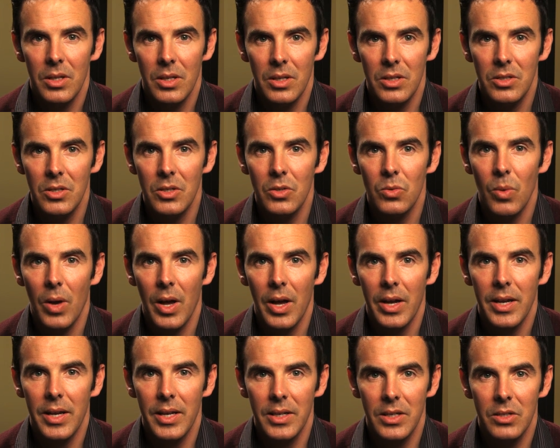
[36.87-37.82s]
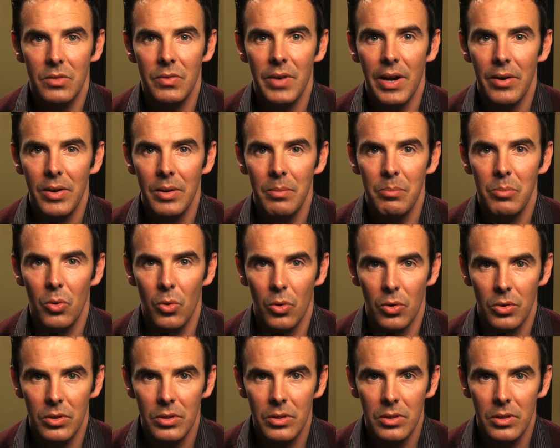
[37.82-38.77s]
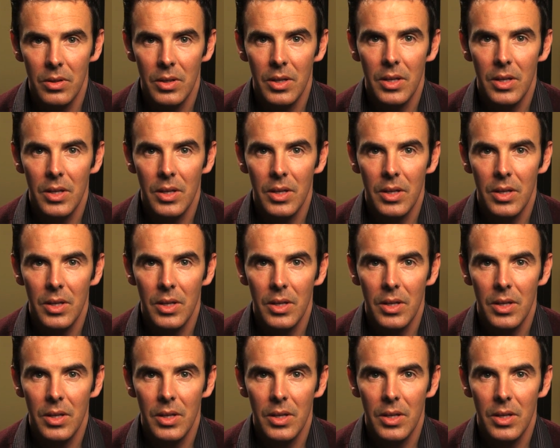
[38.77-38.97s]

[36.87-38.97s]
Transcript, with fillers: This is why it is very important